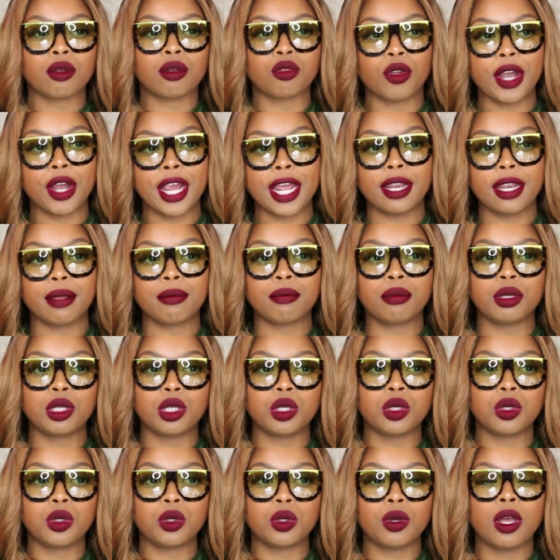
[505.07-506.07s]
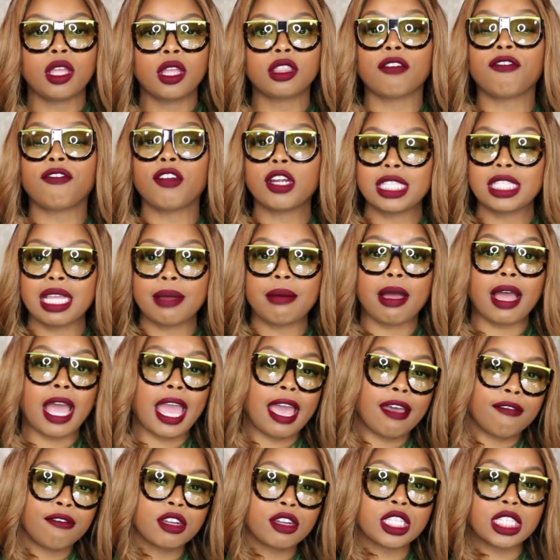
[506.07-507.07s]
red and blue. The first time
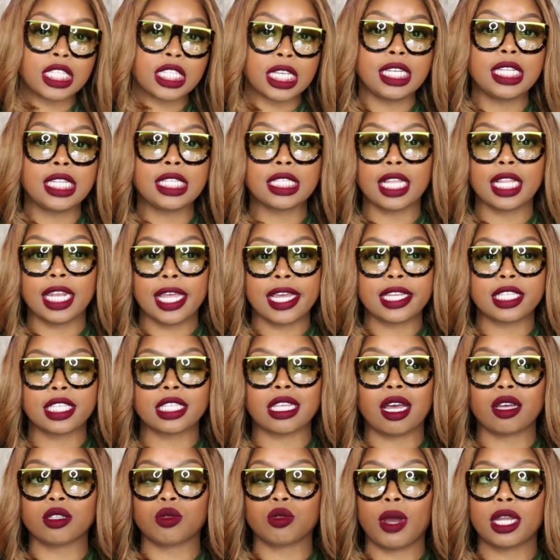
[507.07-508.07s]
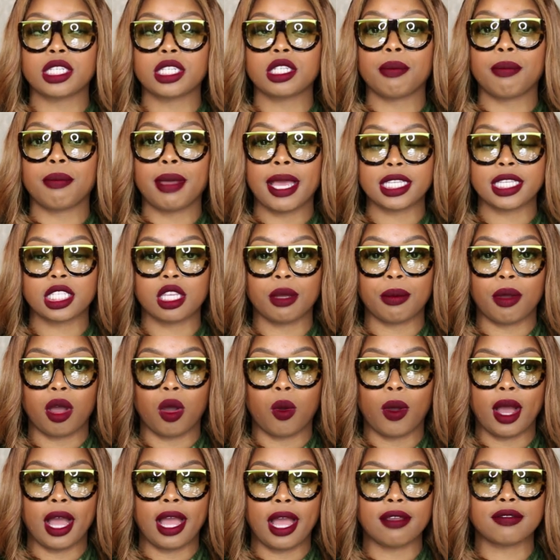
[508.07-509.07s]
I ever seen these glasses, I was watching
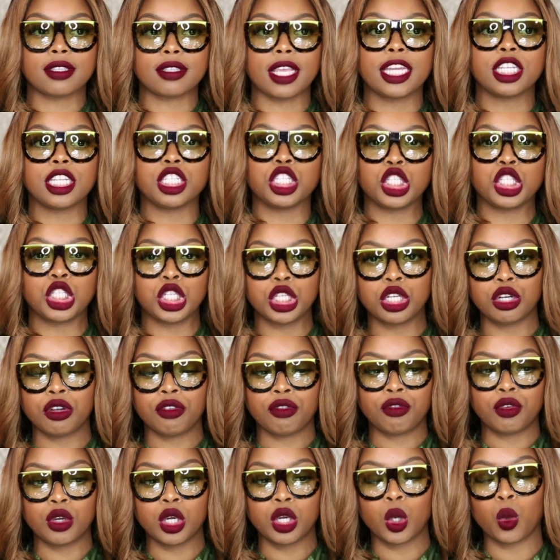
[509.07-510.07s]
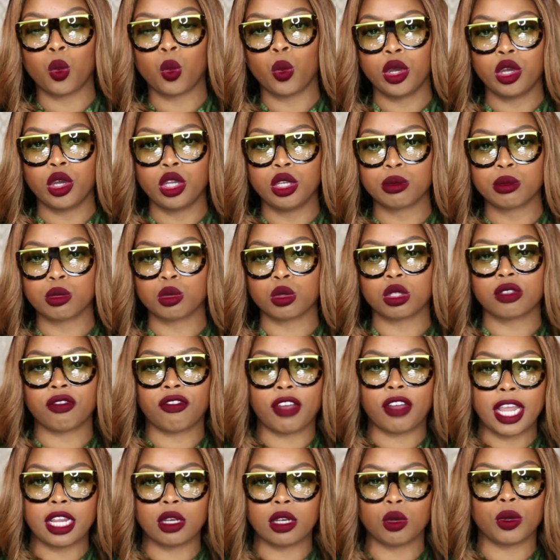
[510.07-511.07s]
Basketball Wives, and Jennifer Williams was
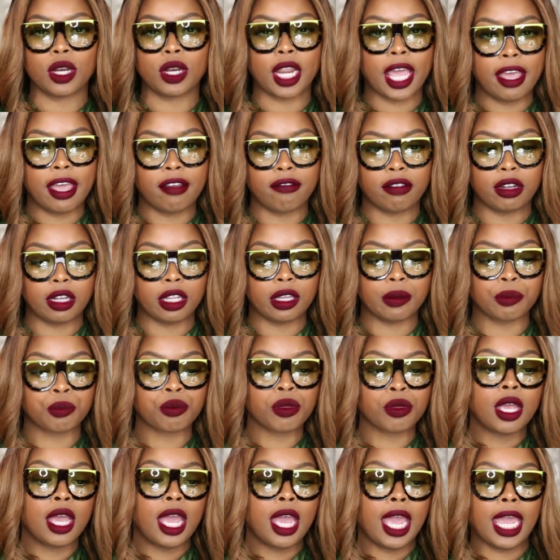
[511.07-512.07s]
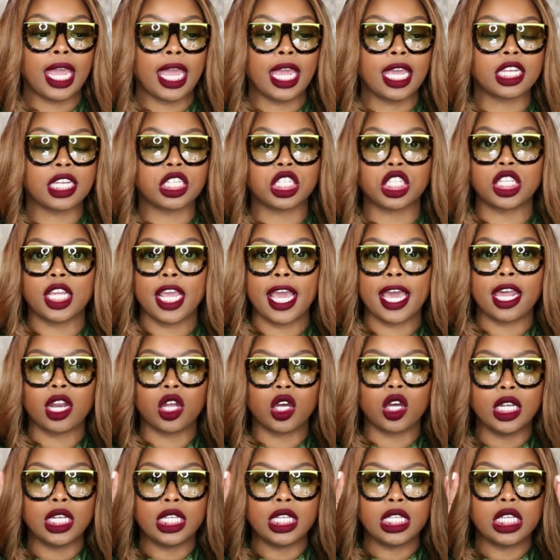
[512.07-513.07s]
fighting with Evelyn, and she had
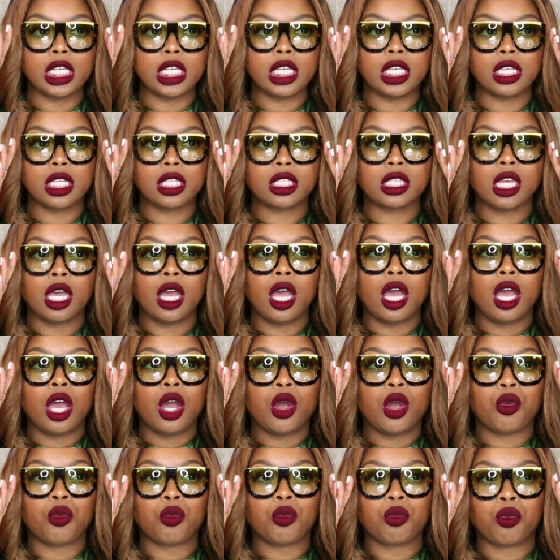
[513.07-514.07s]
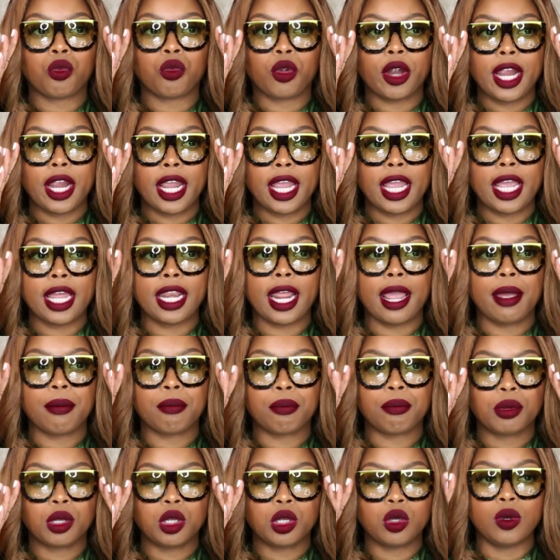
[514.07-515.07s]
on these red
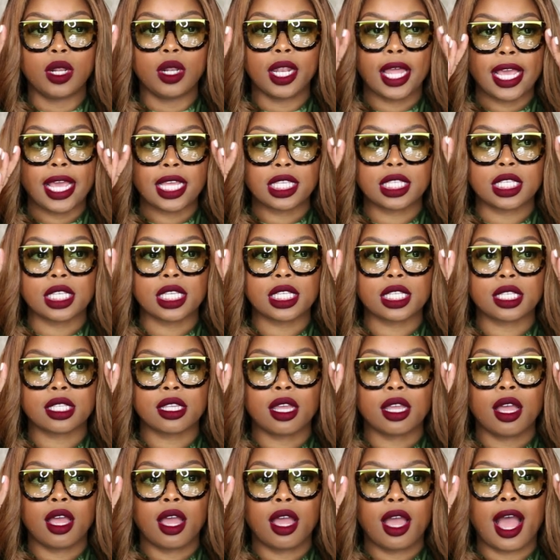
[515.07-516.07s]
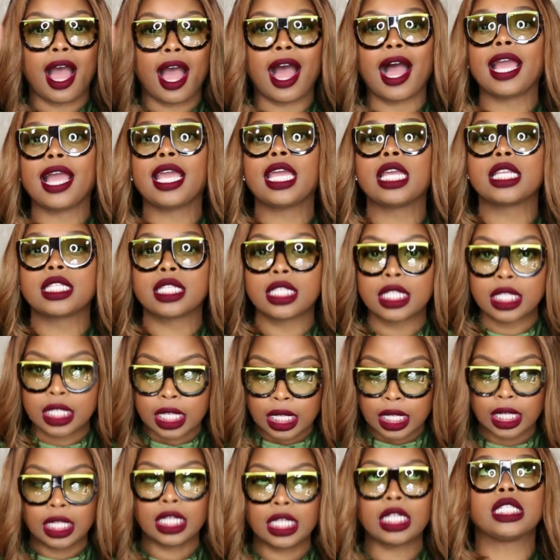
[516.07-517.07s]
and blue glasses. I
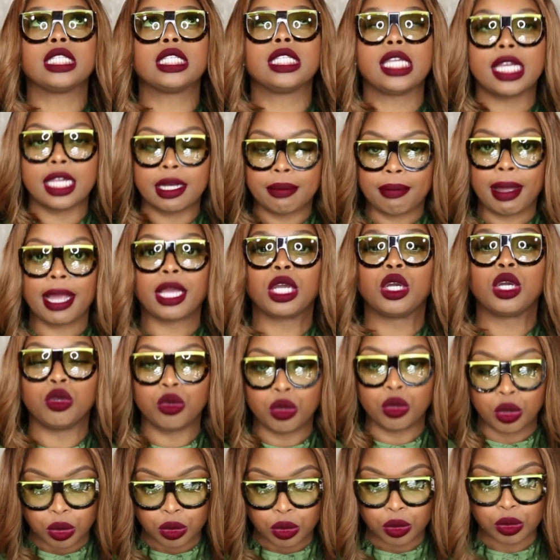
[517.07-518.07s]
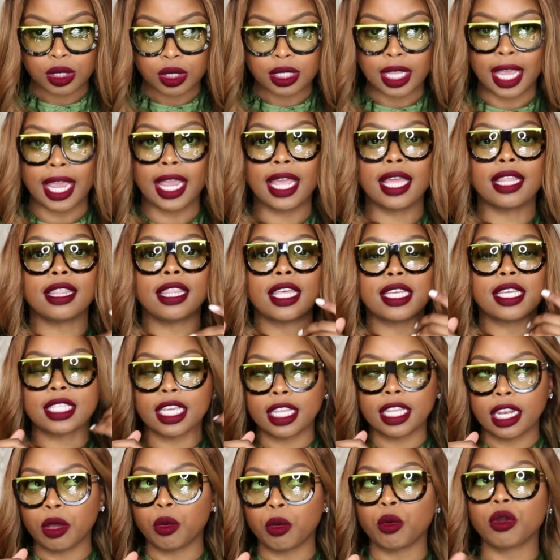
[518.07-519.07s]
instantly did my Googles, and they
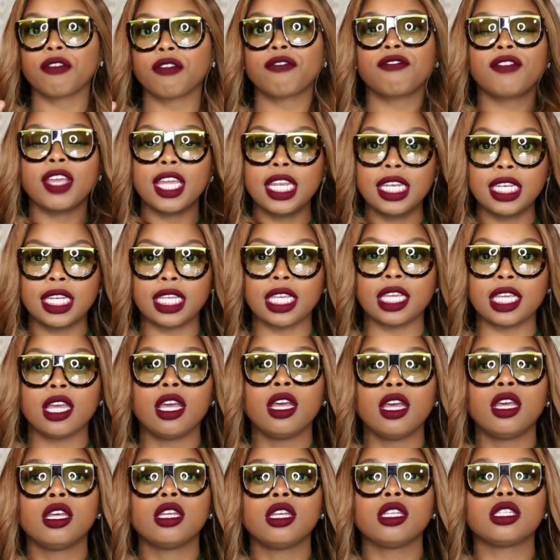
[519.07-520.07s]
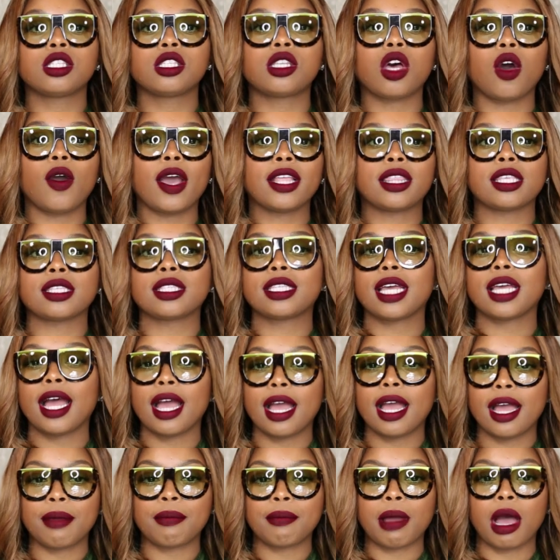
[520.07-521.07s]
say they were Fendi. So at the
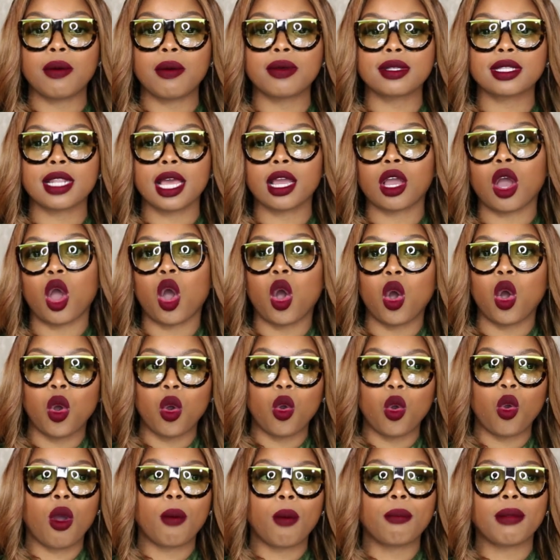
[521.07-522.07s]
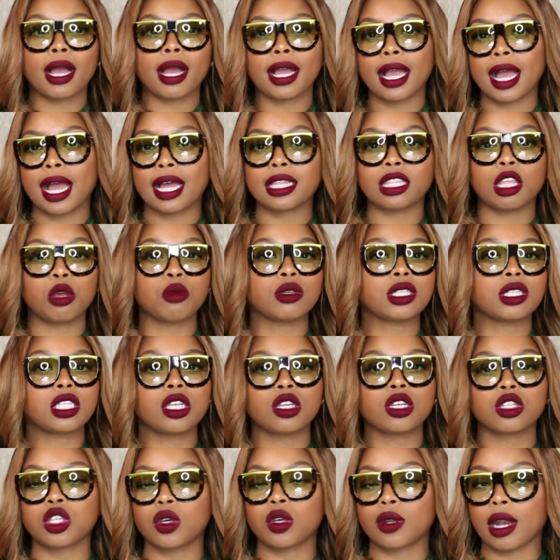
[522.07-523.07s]
time, I was like, oh my God, they were
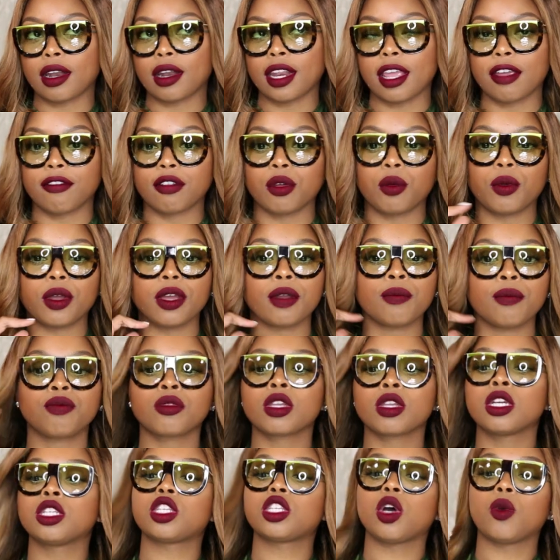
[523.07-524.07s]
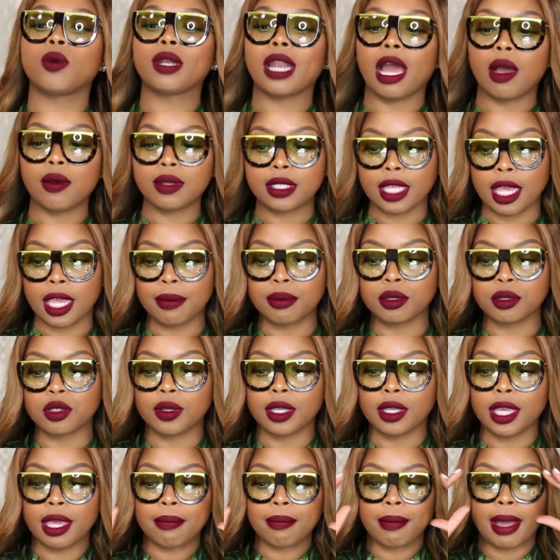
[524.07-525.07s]
still sold out everywhere. So when I was able
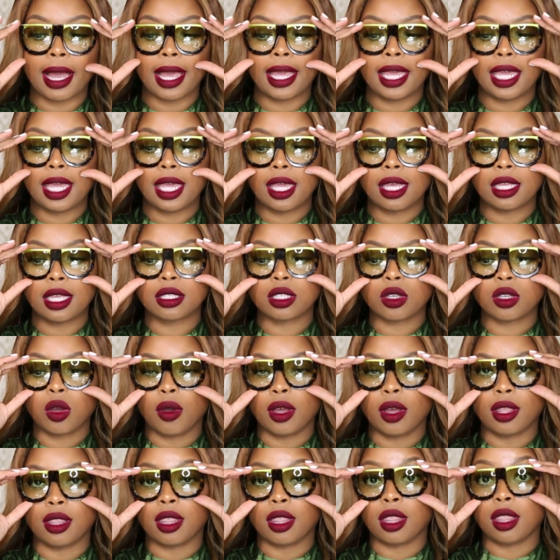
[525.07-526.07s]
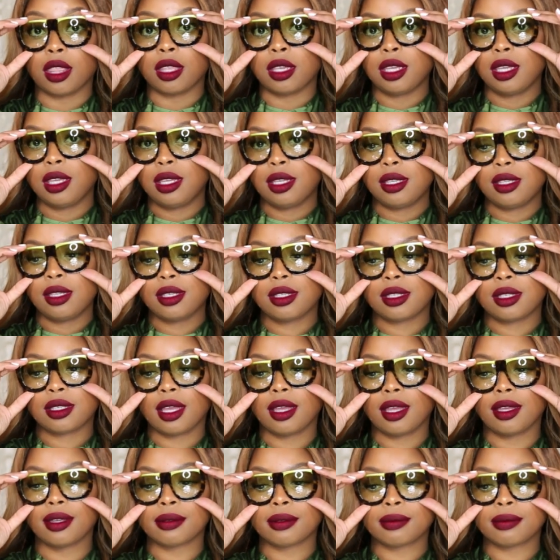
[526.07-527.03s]
to get my hands on these,